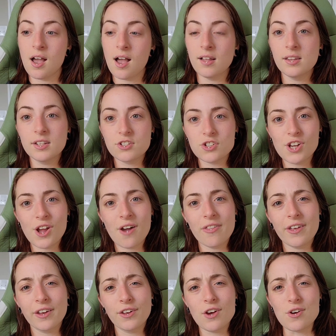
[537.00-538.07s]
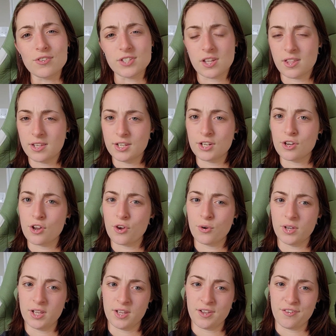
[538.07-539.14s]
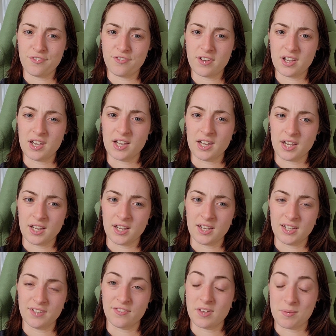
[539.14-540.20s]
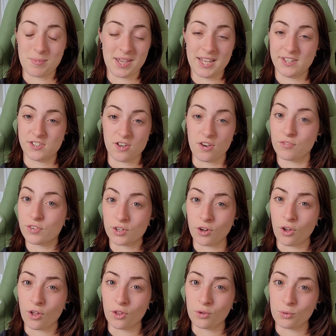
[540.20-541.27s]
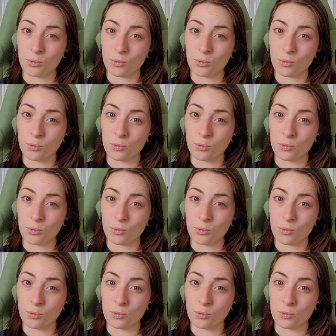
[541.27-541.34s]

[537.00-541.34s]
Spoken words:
I'll let you know how that goes. I'll let you know if that pays off at all,